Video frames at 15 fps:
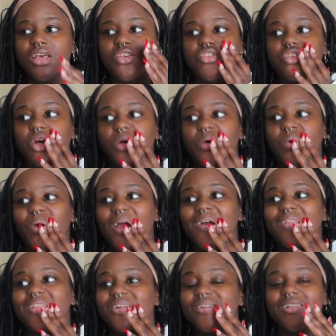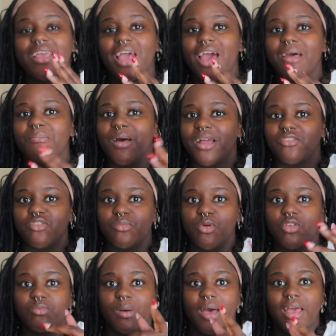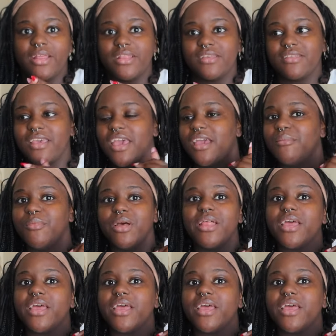So I literally had buyer's remorse buying this camera.